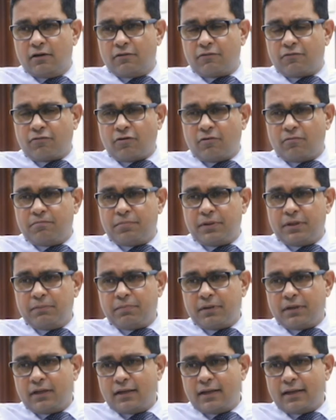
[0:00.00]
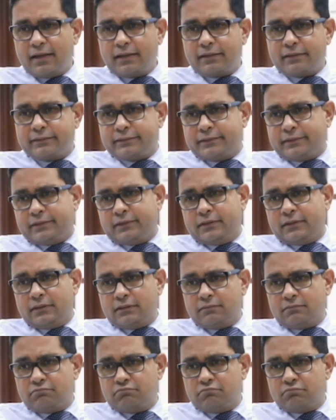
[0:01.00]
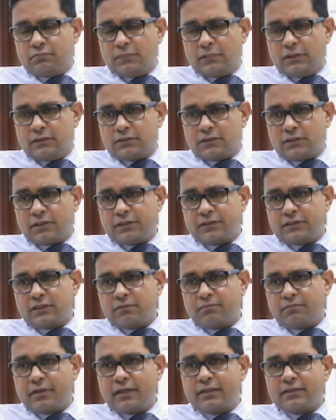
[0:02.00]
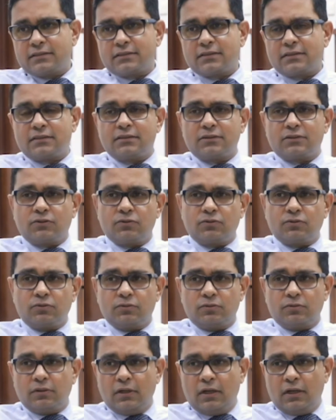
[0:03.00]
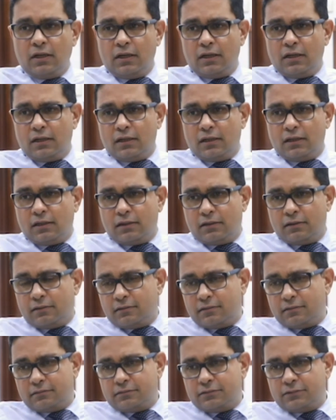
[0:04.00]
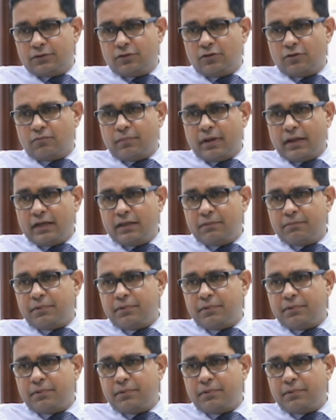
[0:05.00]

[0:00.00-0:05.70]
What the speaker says: from people like Sir Richard Branson to many